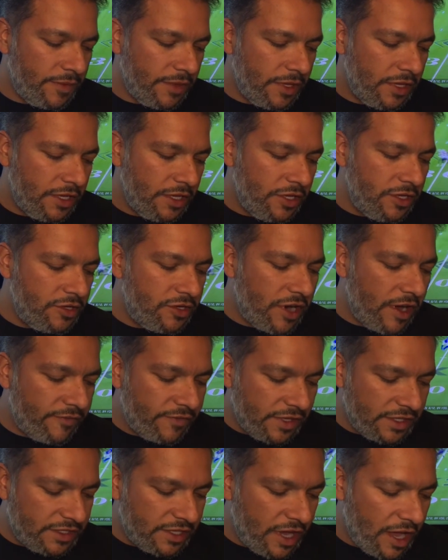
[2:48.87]
You
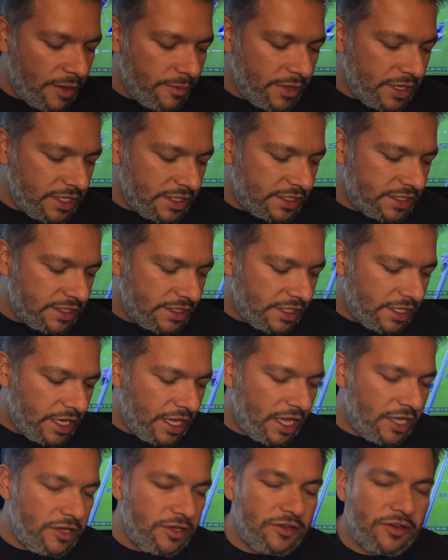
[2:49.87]
drafted Thomas,
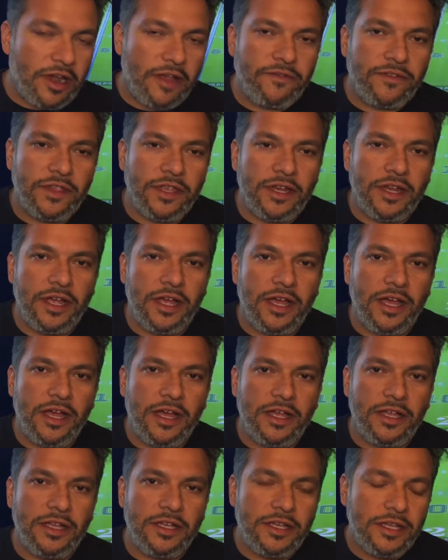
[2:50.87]
and you drafted
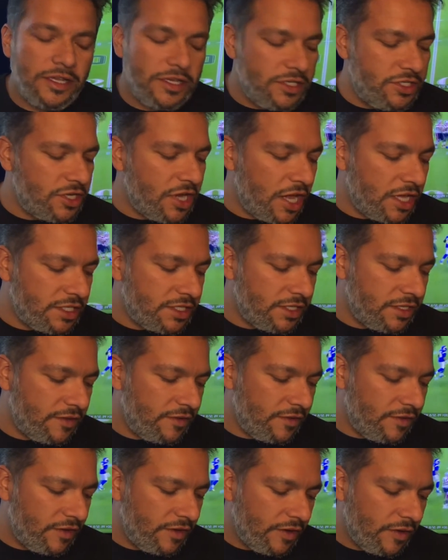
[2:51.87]

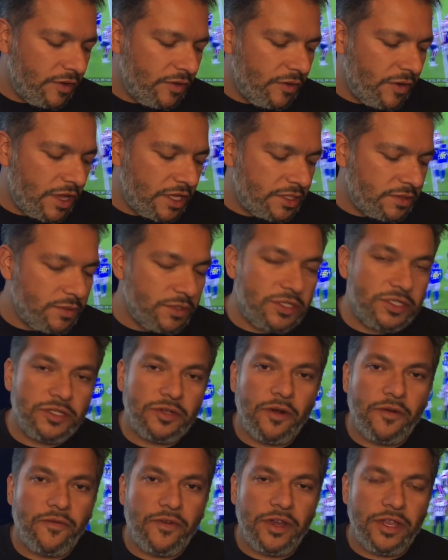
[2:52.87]
Johnson, who got switched
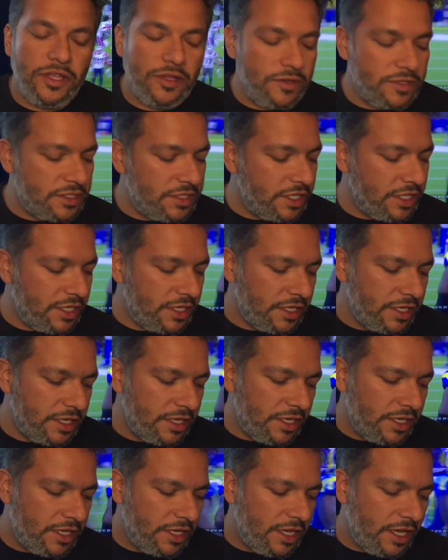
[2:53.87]
over to Houston.
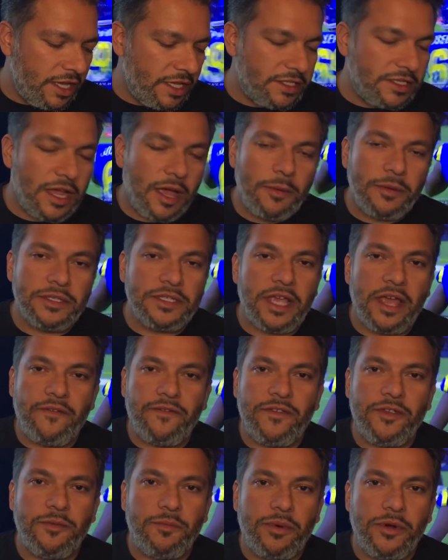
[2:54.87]
And Thomas effed
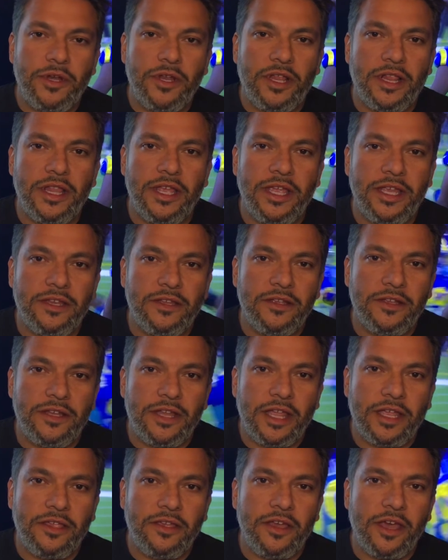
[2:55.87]
you pretty clean, dude.
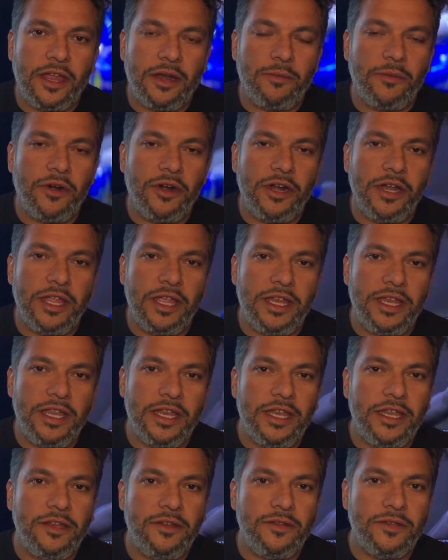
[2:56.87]
Like, you got him early, and he
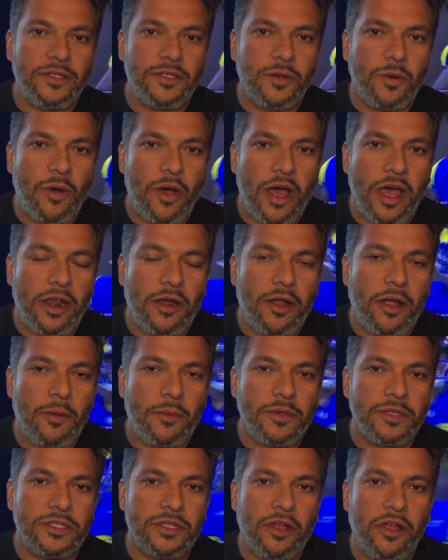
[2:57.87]
didn't do squat
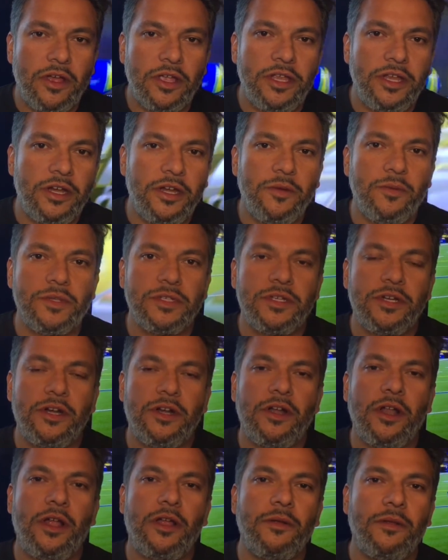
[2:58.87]
almost all year. He was hurt
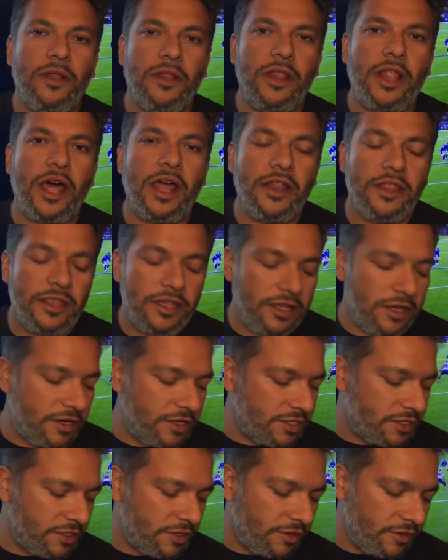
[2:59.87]
a lot of the year,
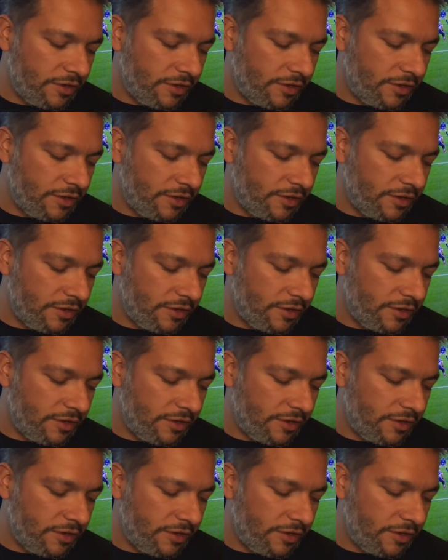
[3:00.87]
so